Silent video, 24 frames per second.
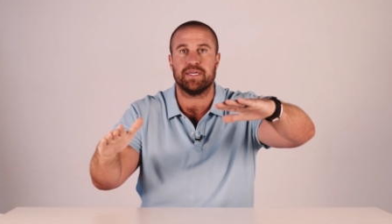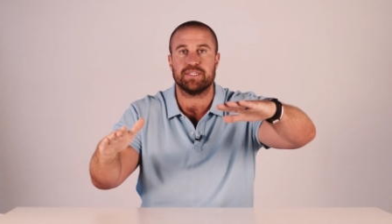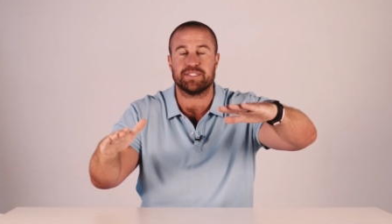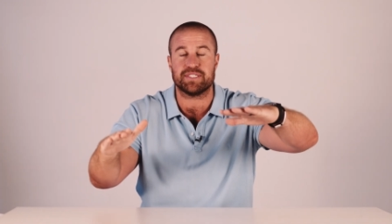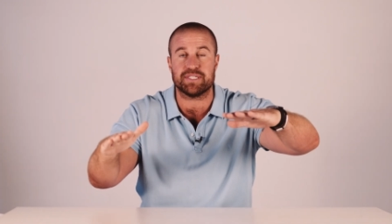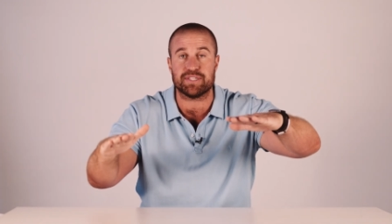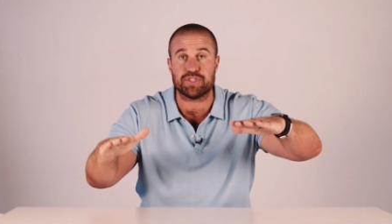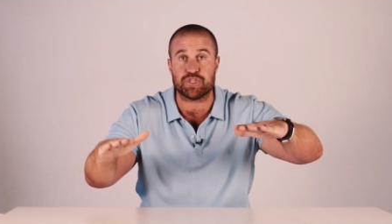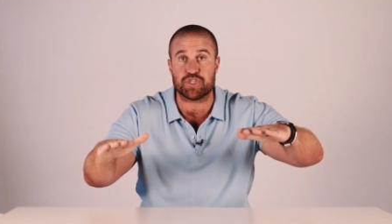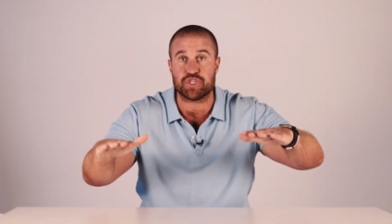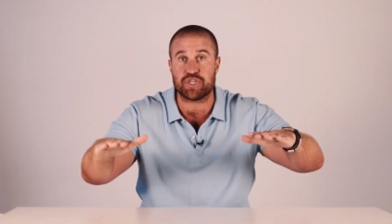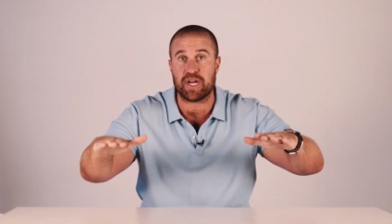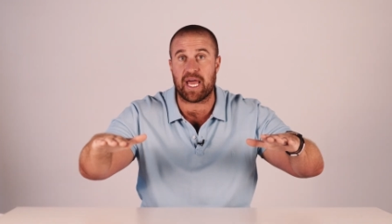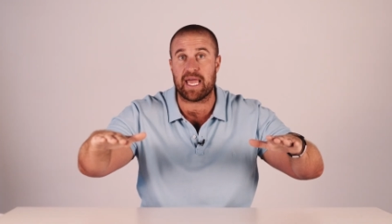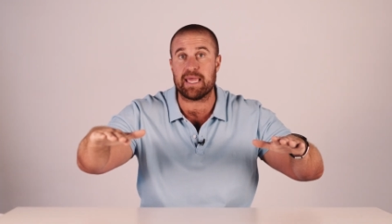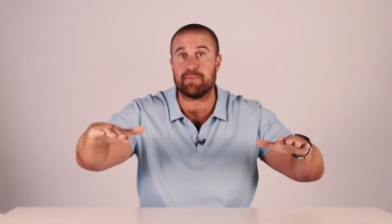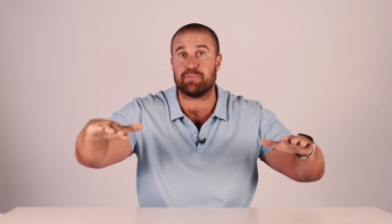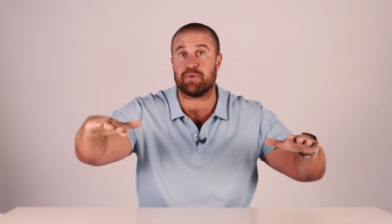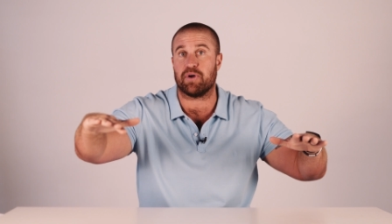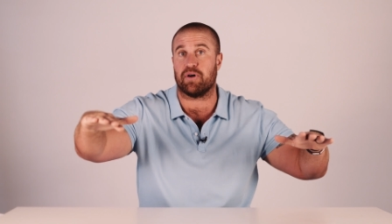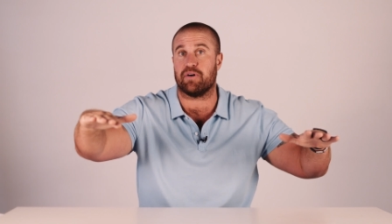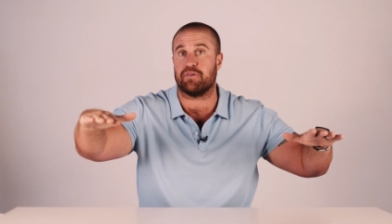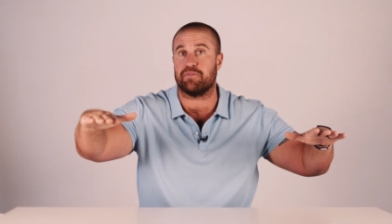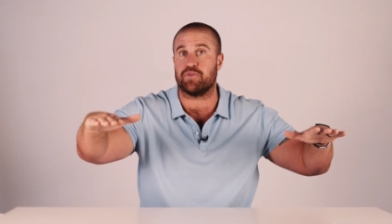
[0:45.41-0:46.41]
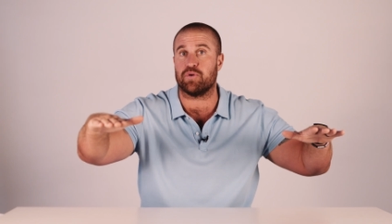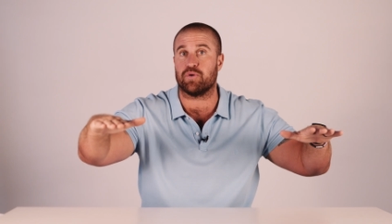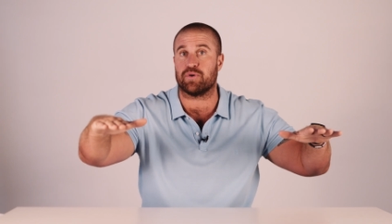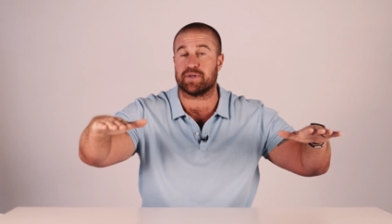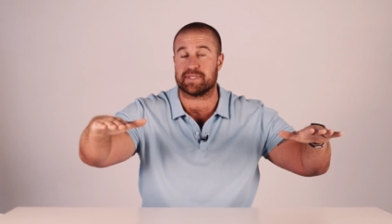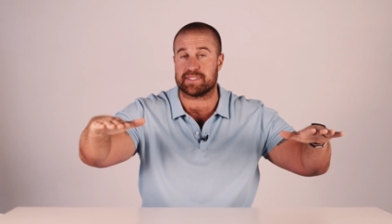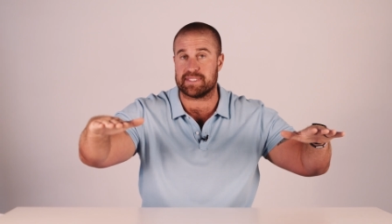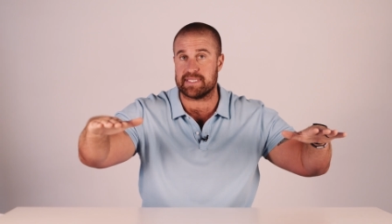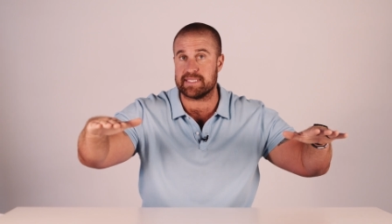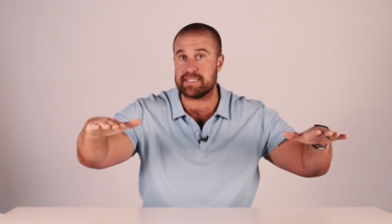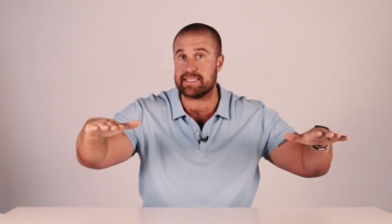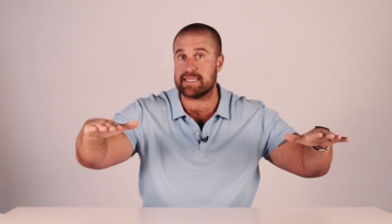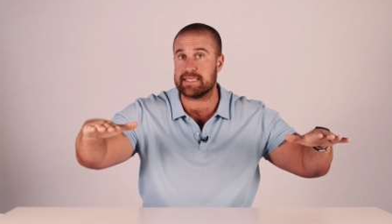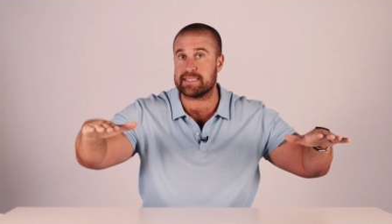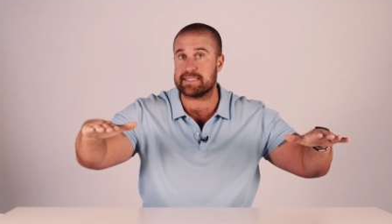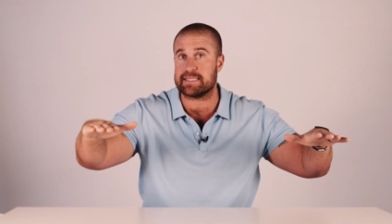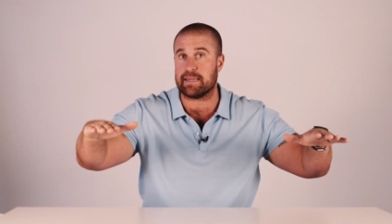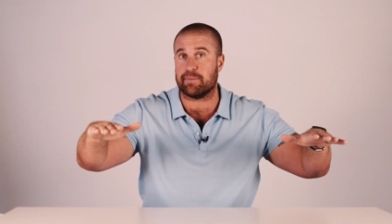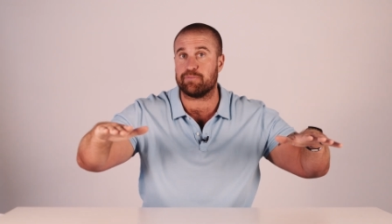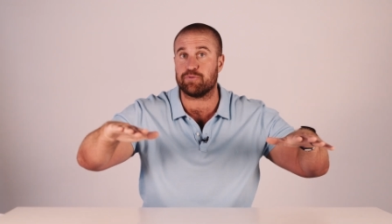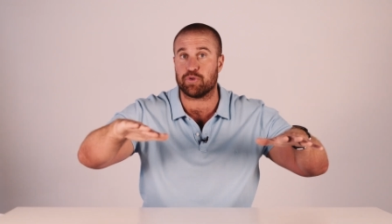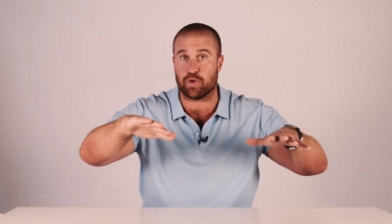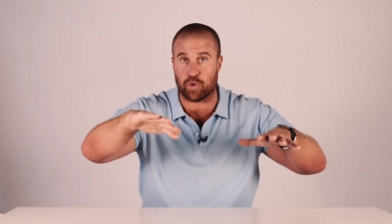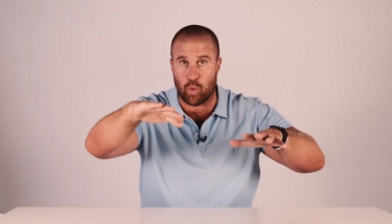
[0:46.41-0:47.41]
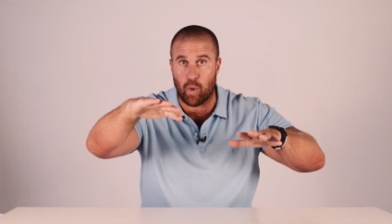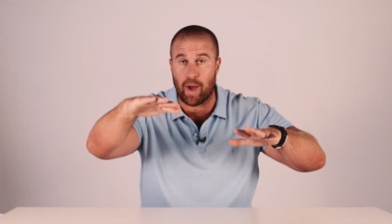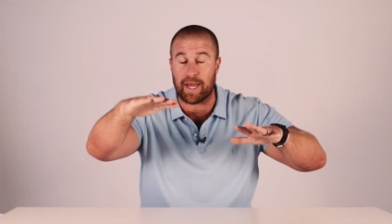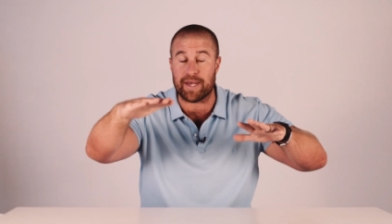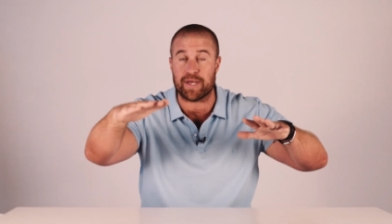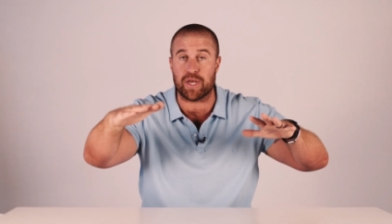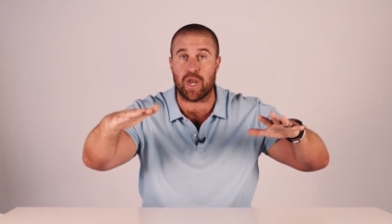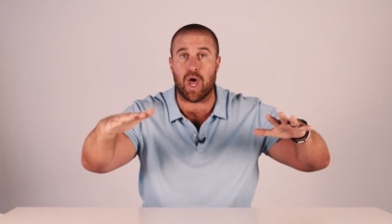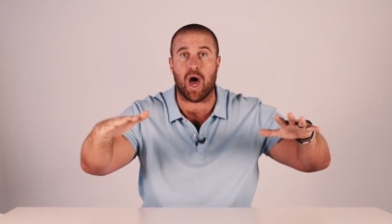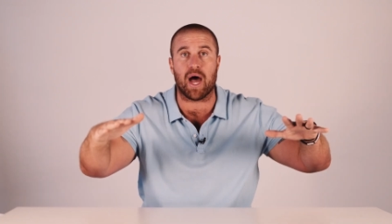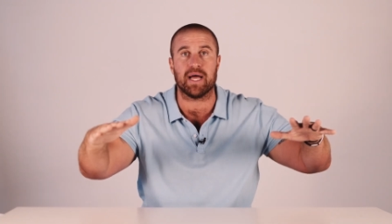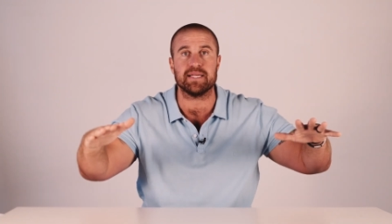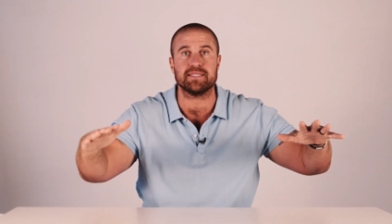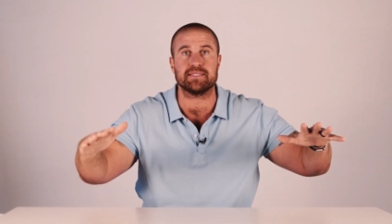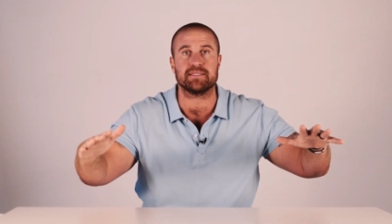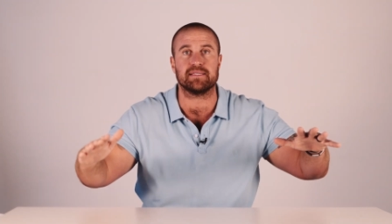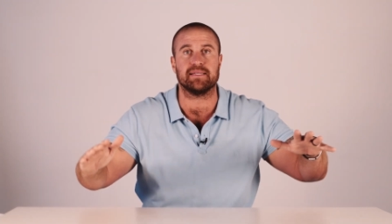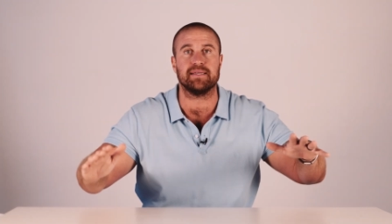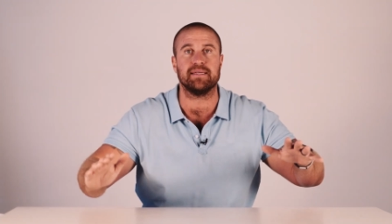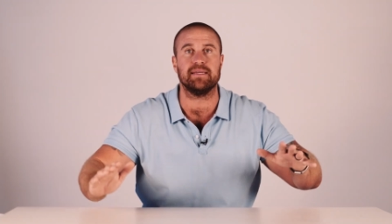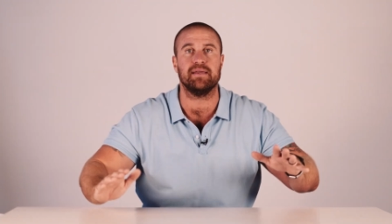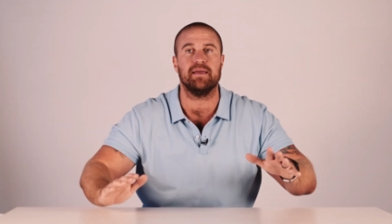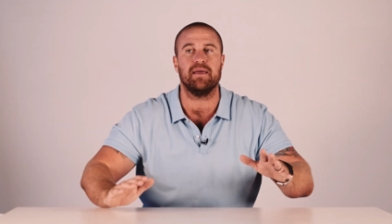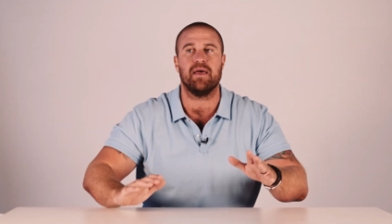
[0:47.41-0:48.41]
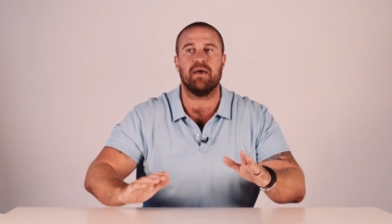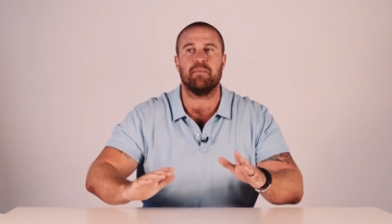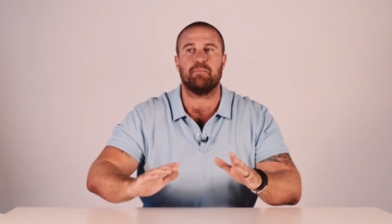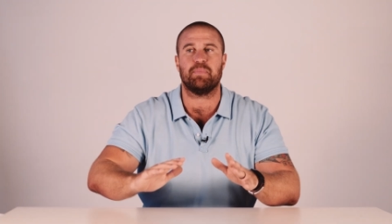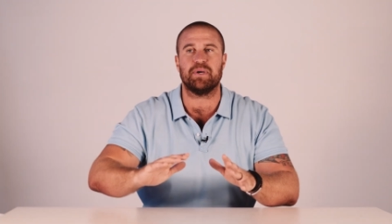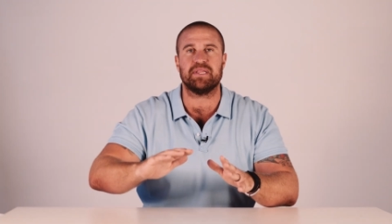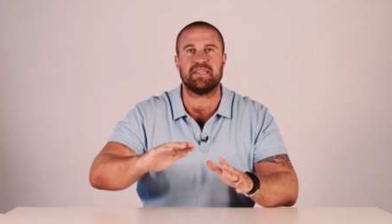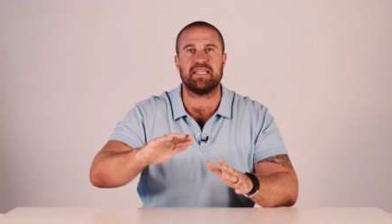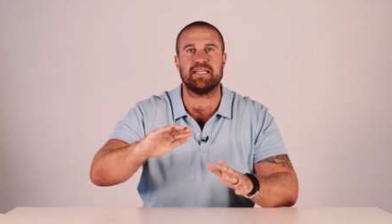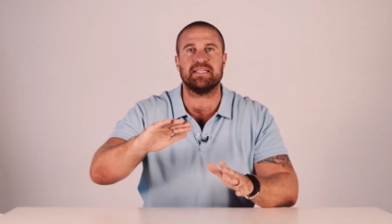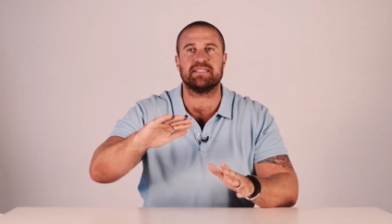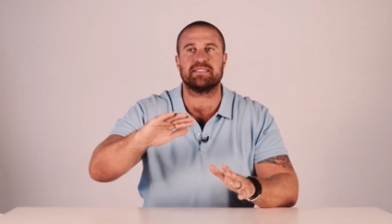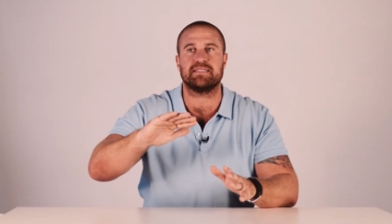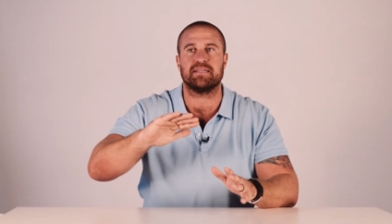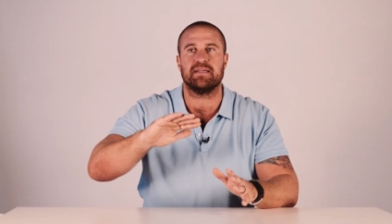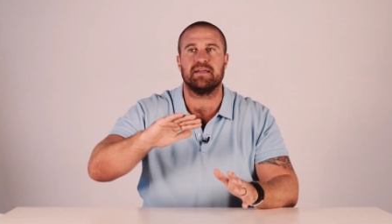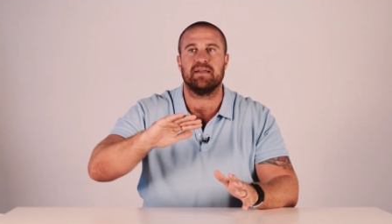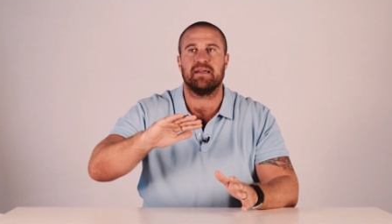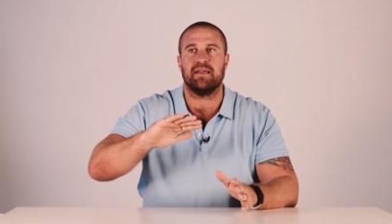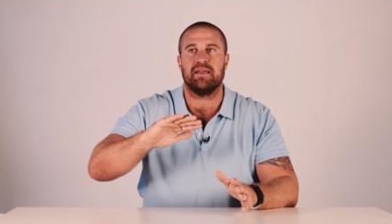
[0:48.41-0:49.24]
to the shape of your existing subfloor quite nicely, but there's